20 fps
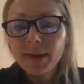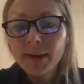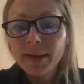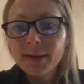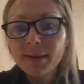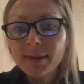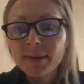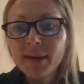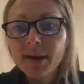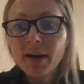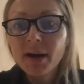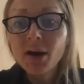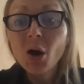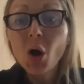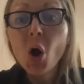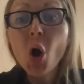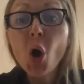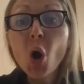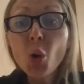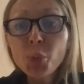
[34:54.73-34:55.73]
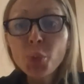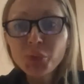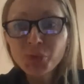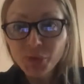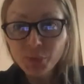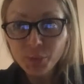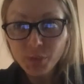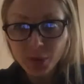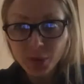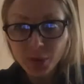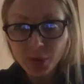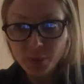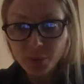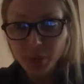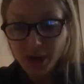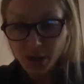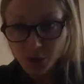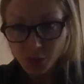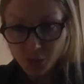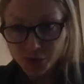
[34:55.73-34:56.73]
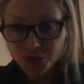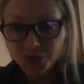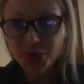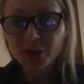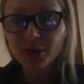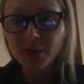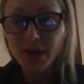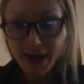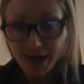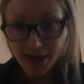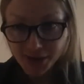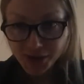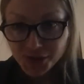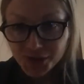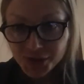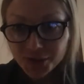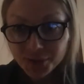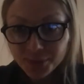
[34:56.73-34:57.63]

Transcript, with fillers: their optimal biological age